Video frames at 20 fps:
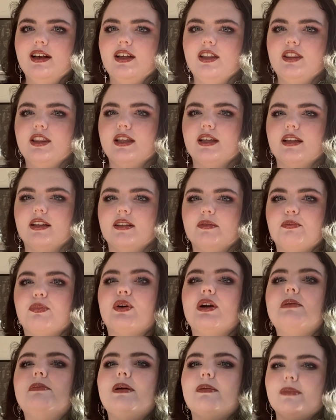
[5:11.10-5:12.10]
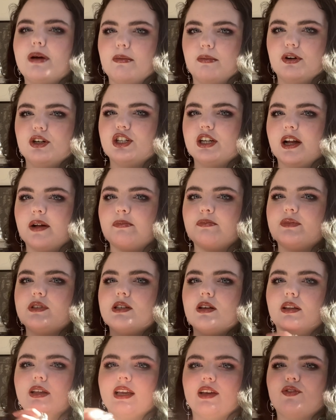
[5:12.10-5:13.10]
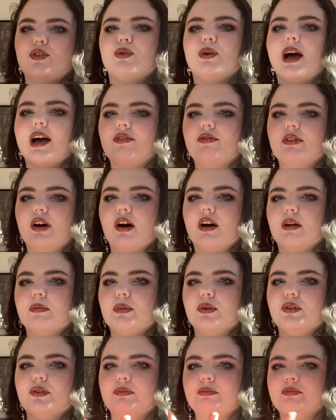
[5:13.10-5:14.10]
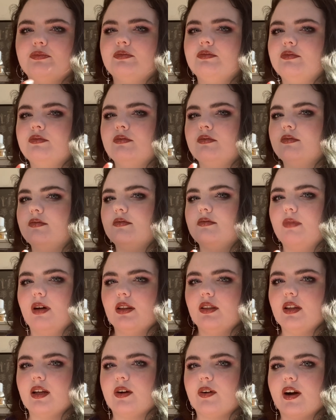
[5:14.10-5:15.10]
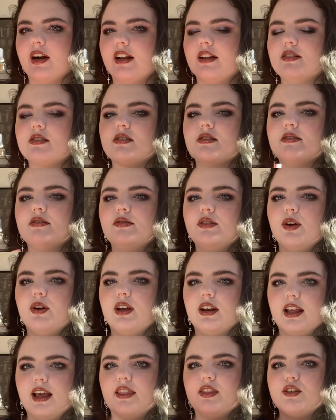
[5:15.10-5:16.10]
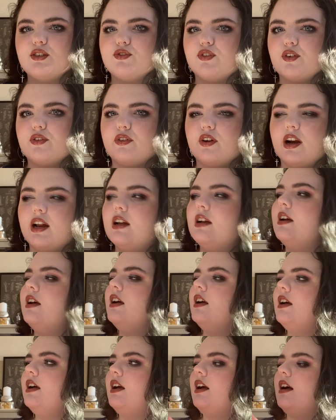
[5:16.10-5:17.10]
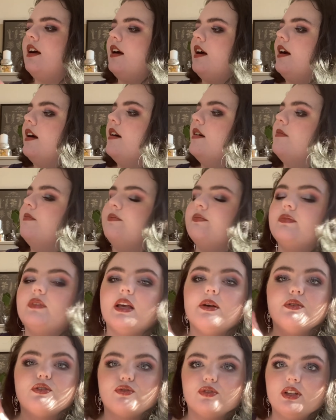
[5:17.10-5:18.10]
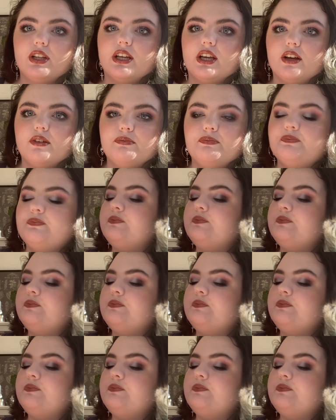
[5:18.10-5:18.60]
The premium membership. So like if you have Audible monthly credits, you can get this for free. It was really good.